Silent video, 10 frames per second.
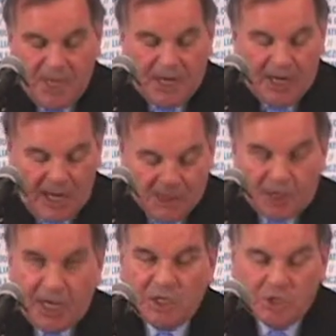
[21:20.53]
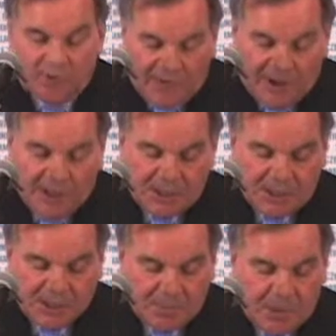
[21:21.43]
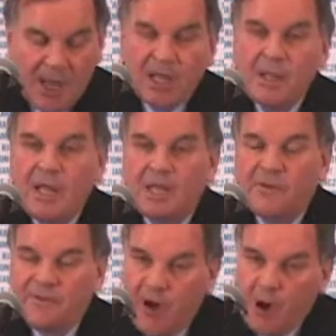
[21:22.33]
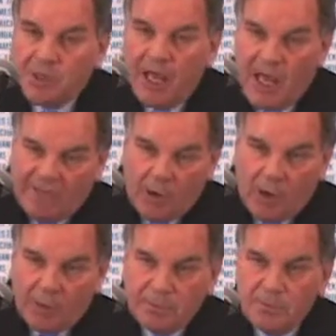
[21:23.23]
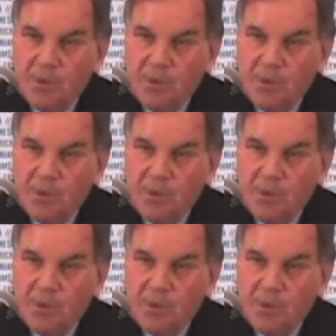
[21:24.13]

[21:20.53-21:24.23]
and an educational funding system that's fair to everyone,